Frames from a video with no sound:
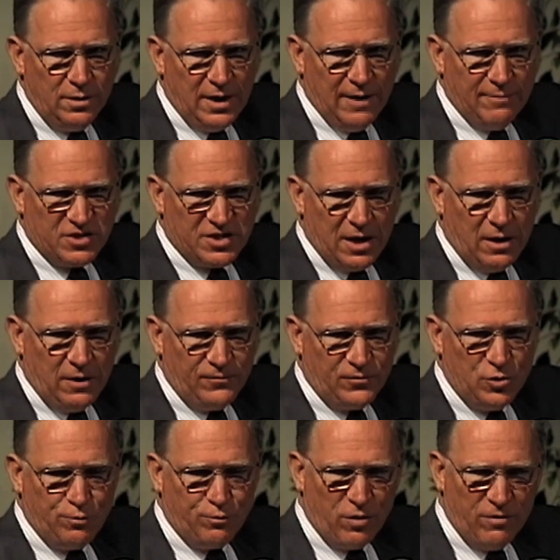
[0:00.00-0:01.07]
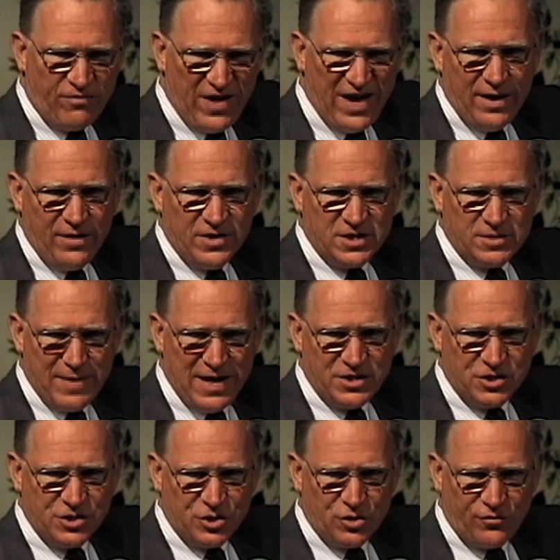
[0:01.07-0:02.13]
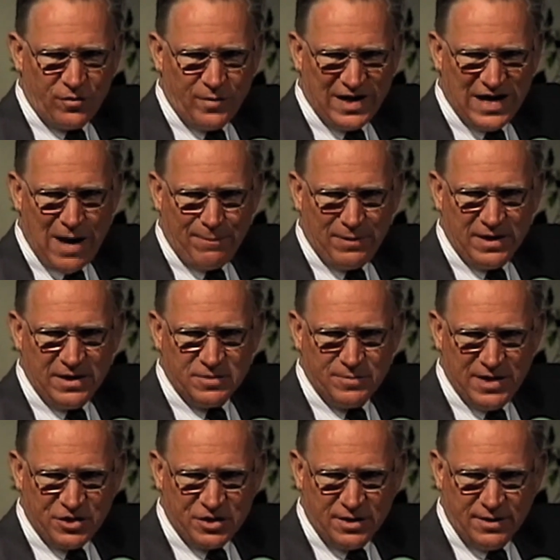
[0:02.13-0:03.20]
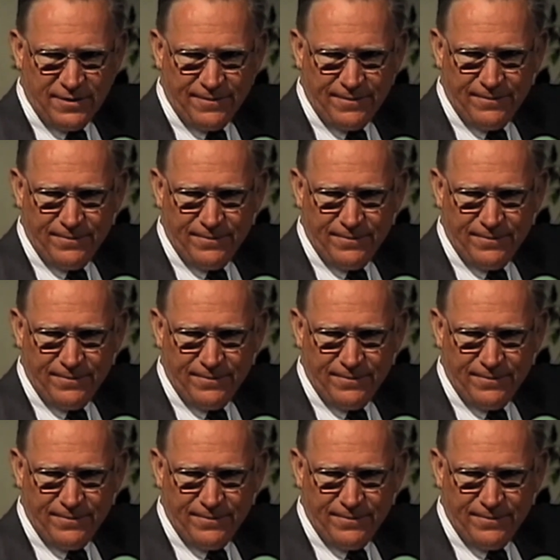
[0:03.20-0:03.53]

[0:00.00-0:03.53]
himself to prevent this messenger from accomplishing his mission.